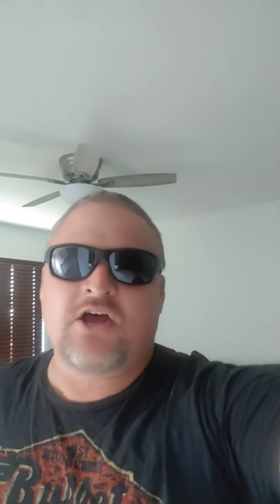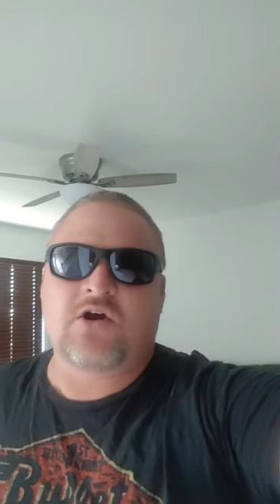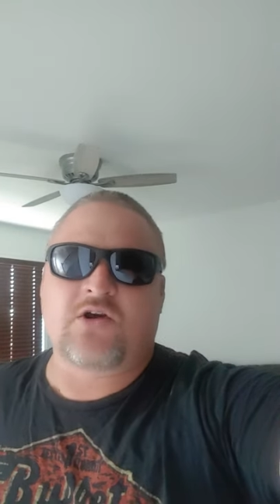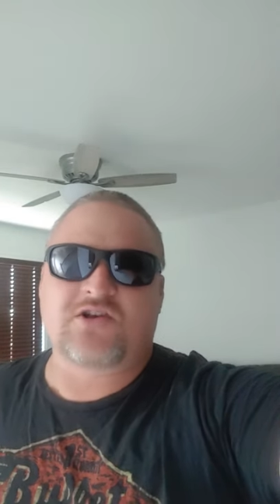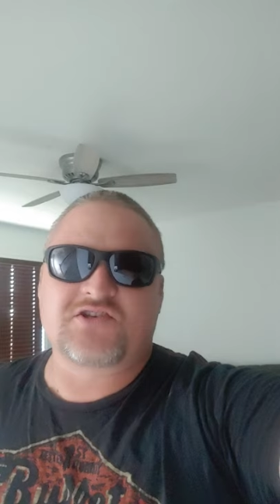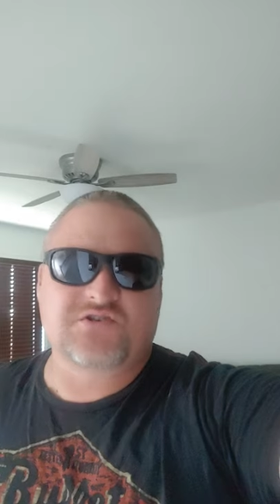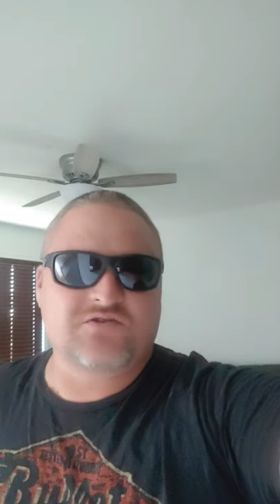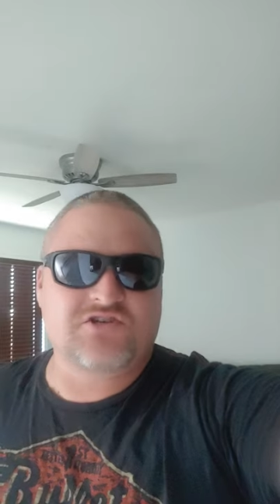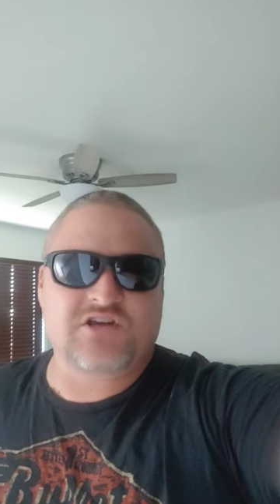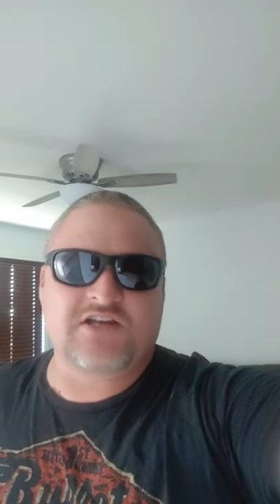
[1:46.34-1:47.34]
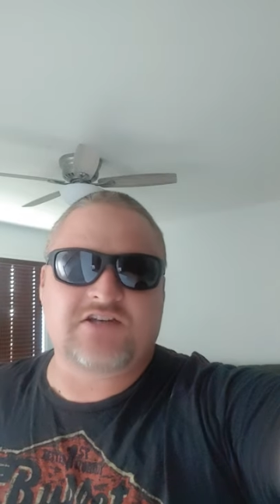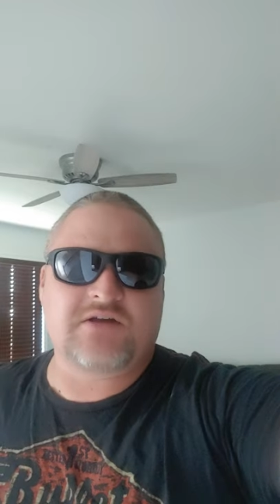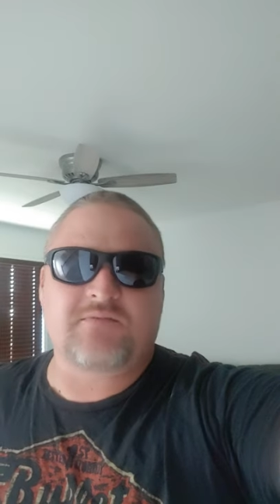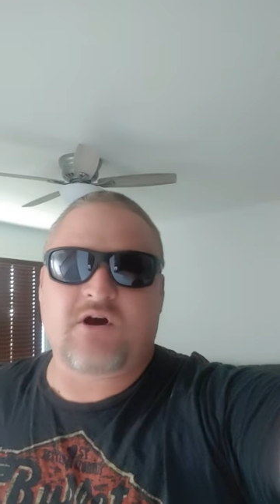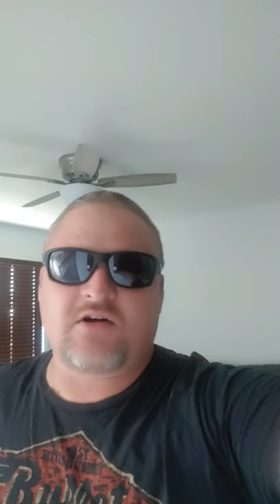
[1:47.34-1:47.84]
or as soon as you get
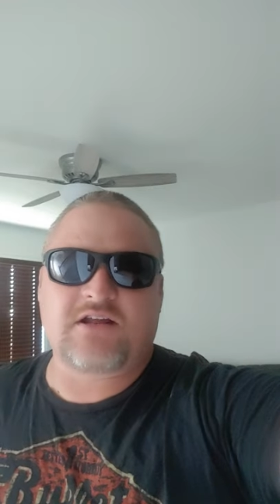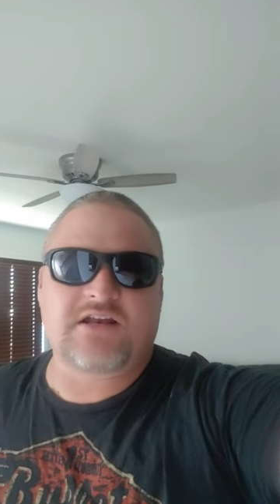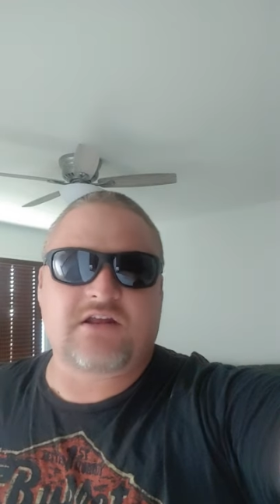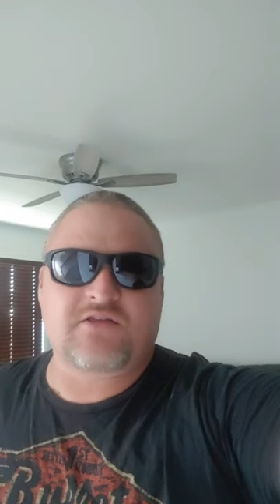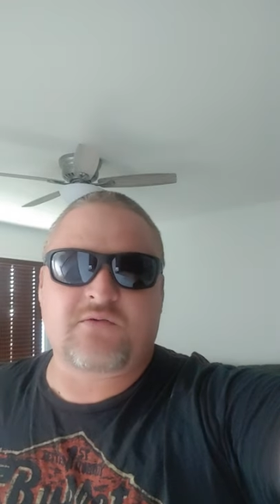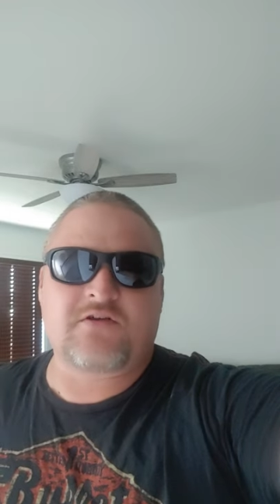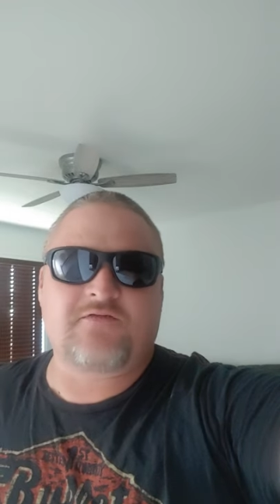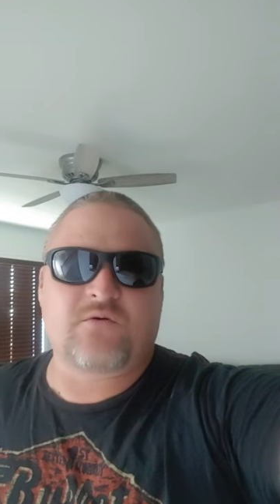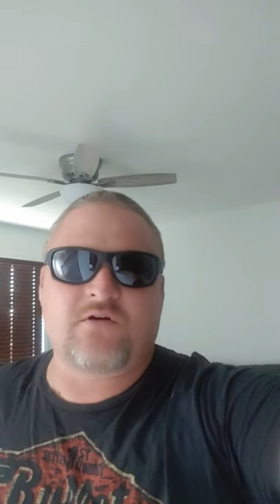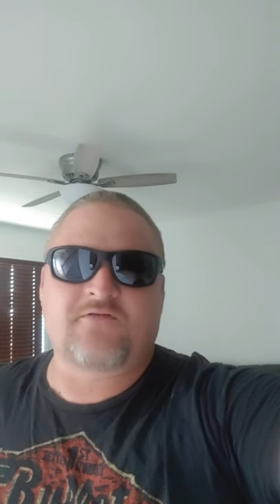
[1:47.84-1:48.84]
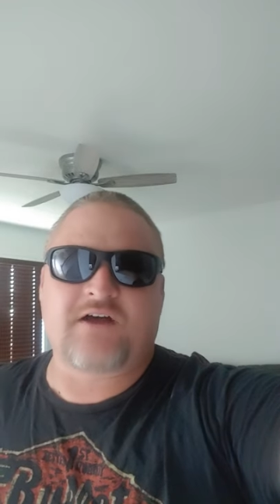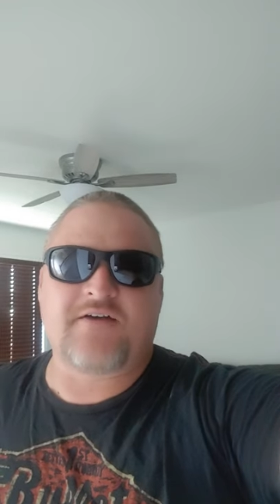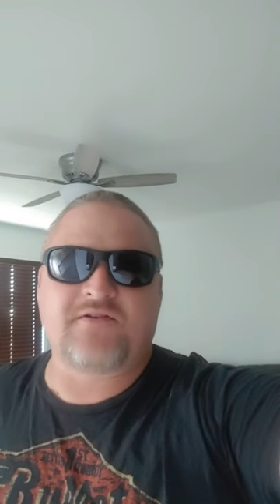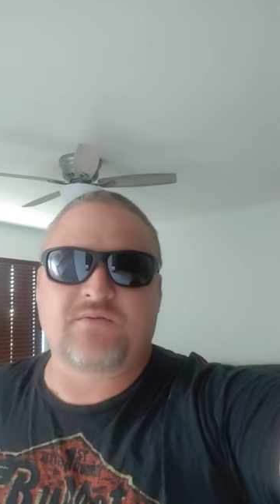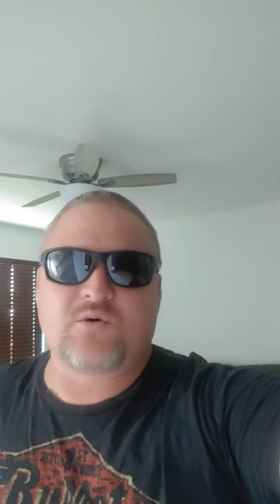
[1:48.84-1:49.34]
done partying at 3, 4,
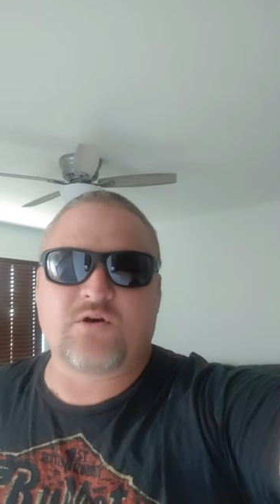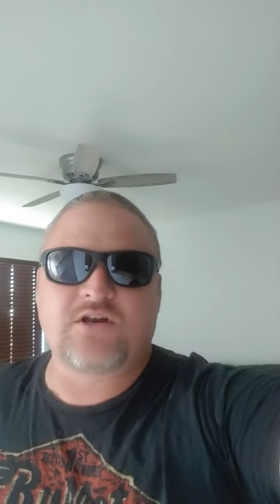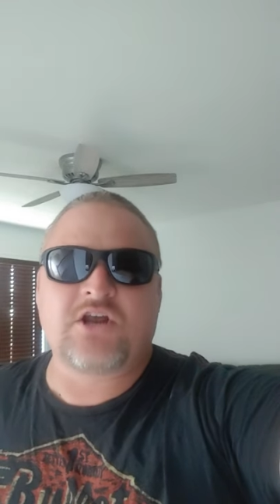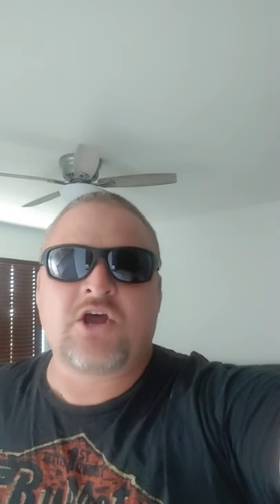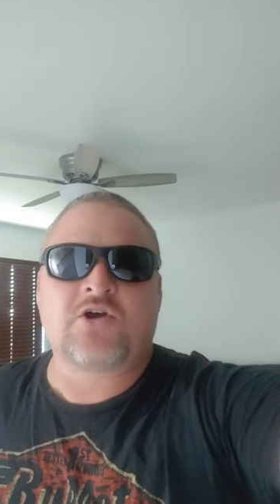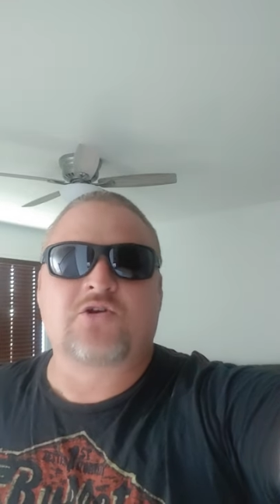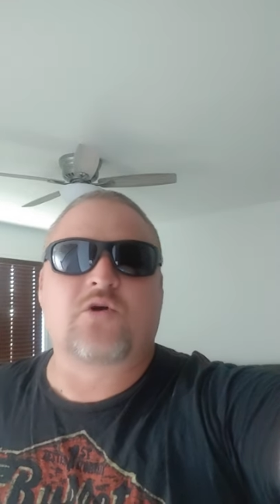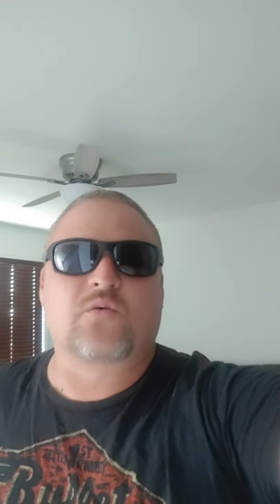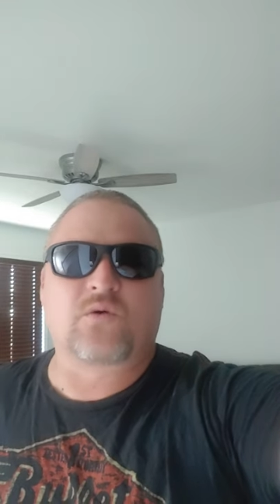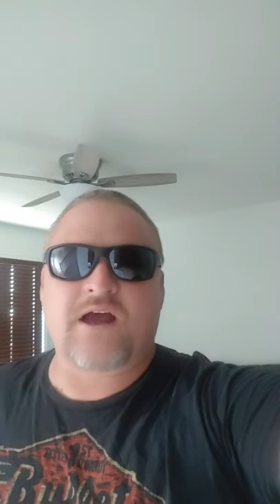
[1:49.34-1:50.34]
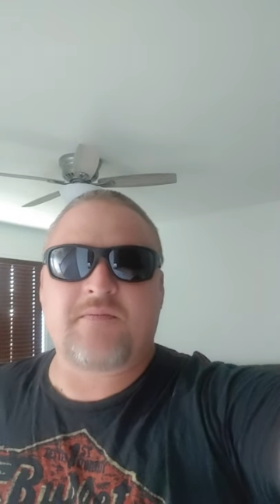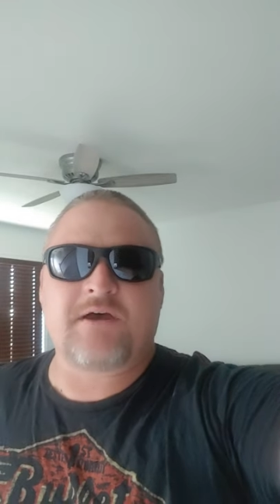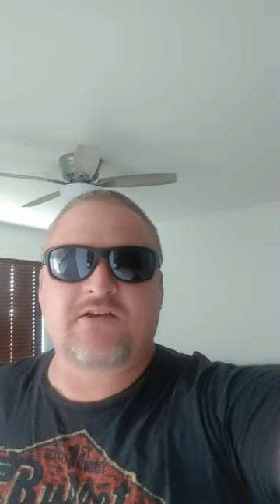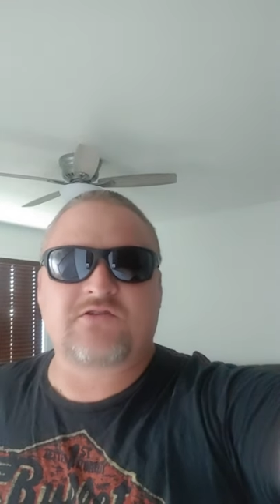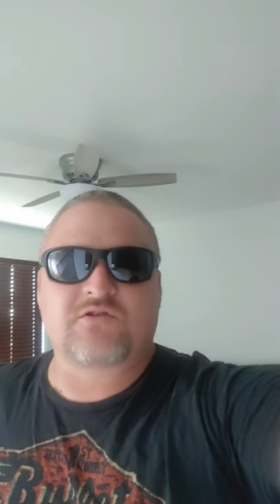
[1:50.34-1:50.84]
5 in the morning, go right
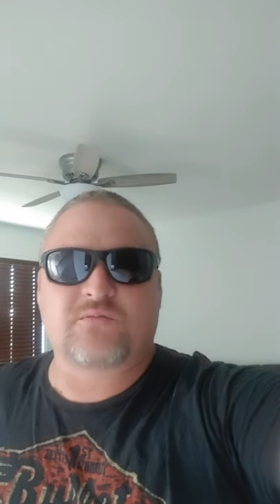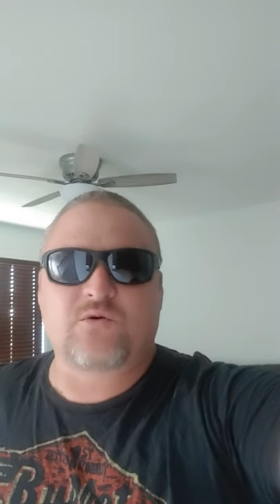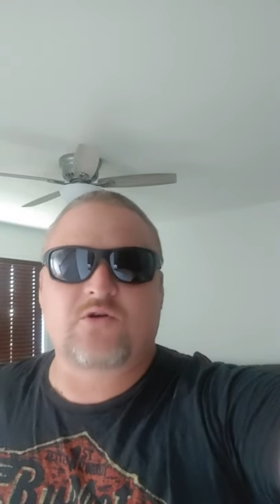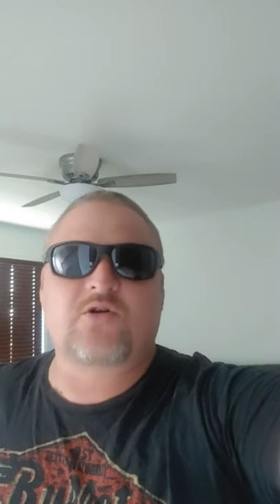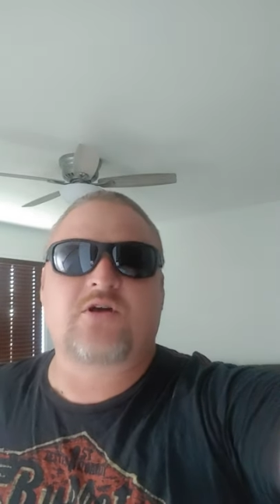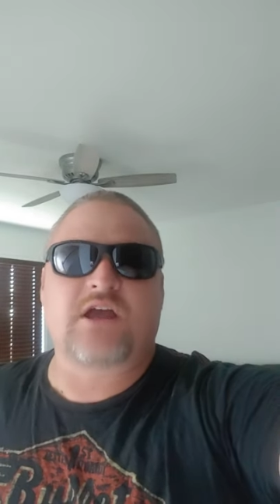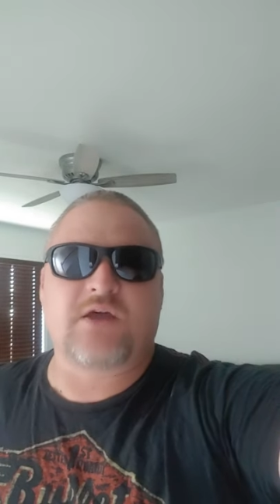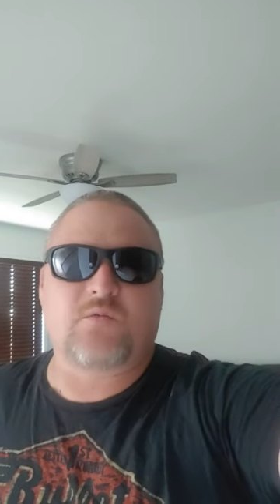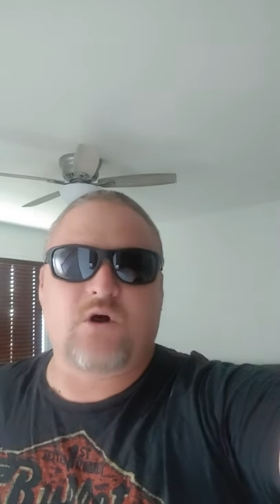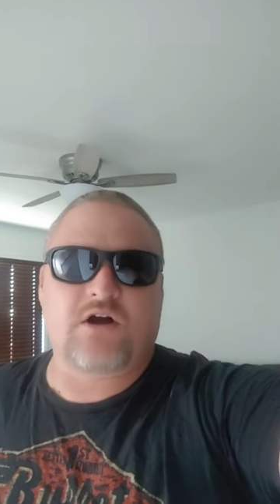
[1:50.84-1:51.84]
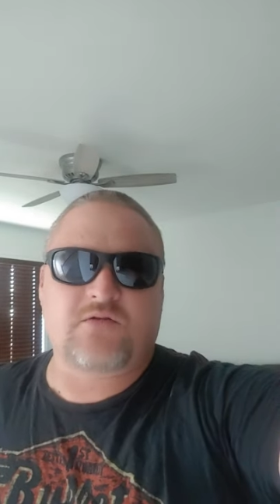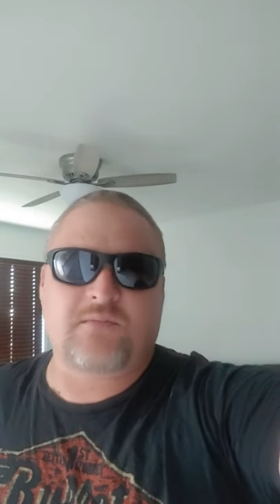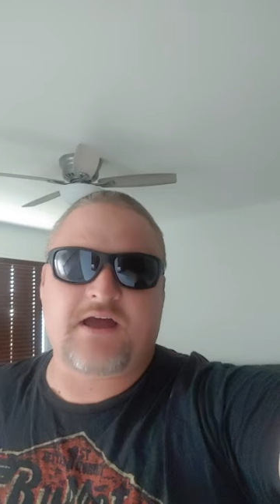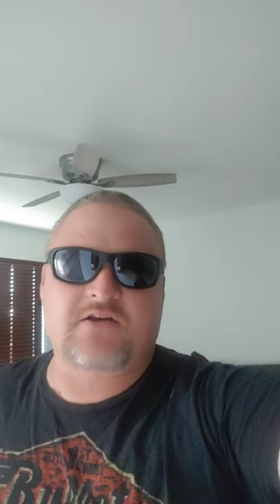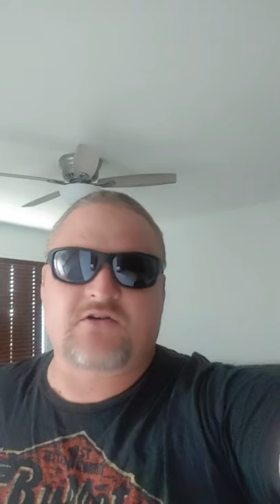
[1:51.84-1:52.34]
back to the border and
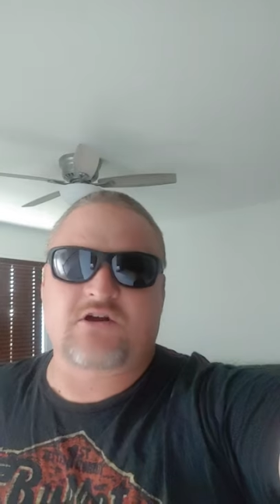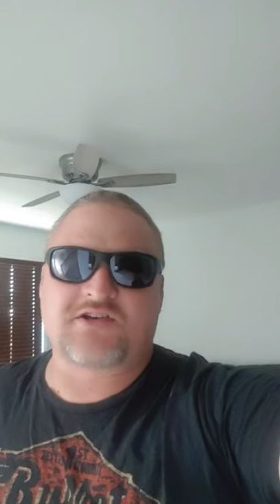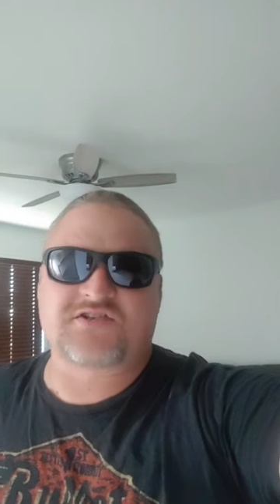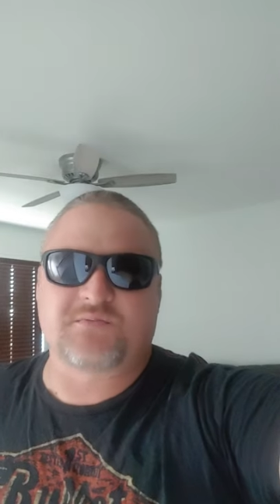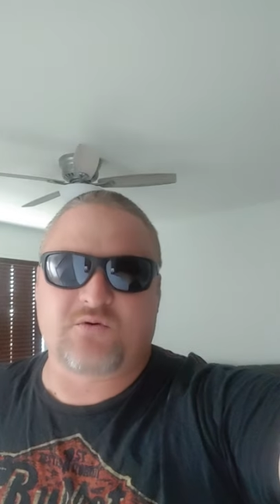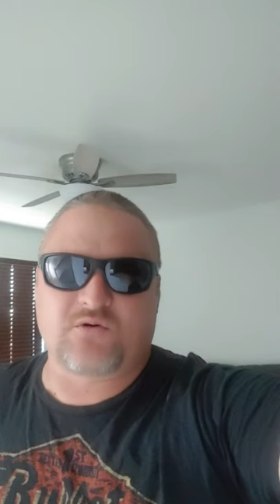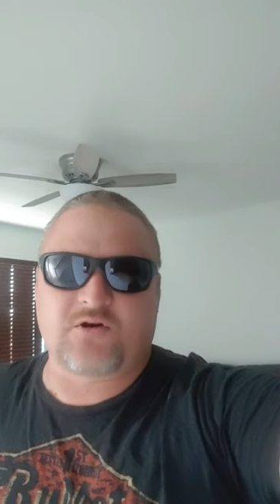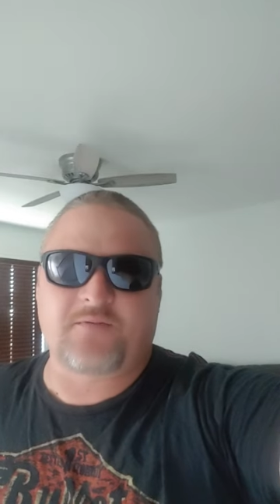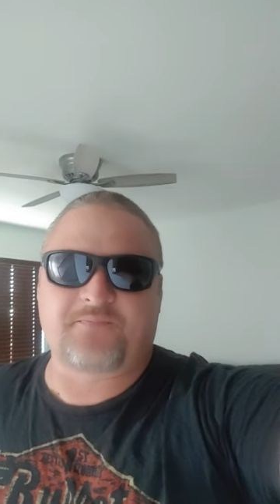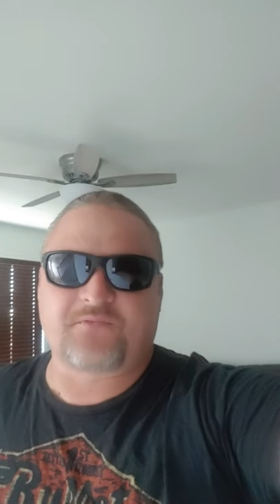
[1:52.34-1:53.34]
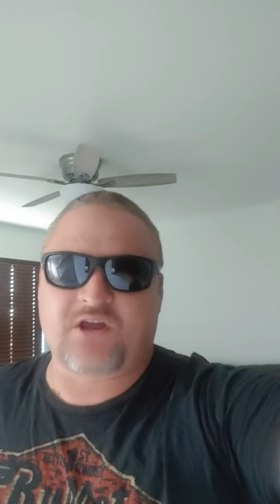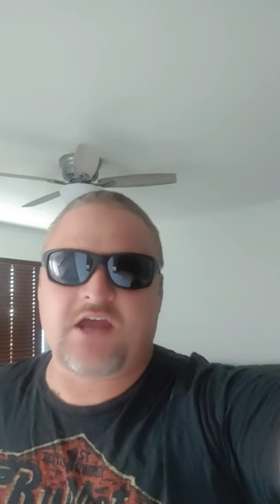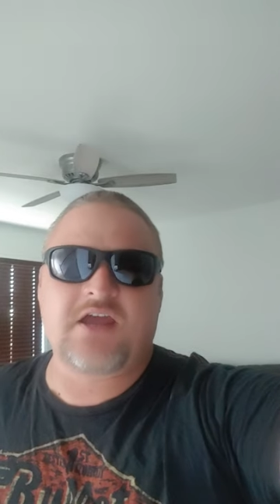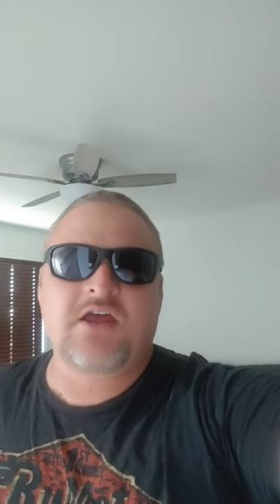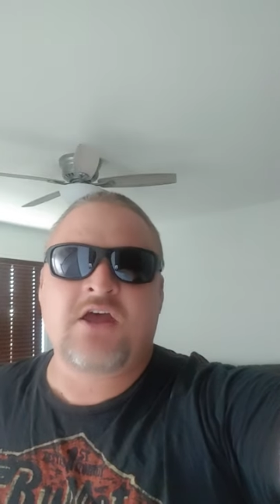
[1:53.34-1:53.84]
walk back across the border,
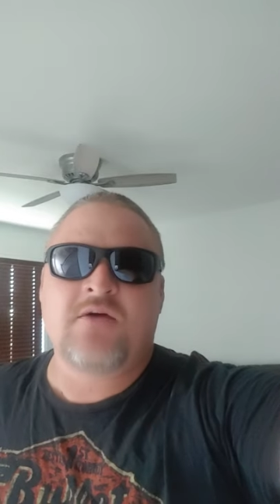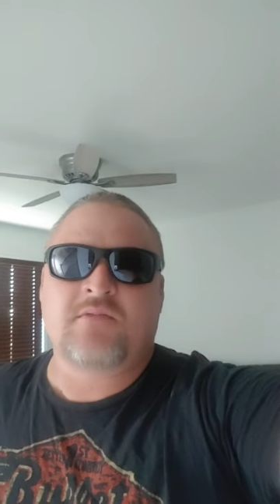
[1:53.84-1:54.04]
okay?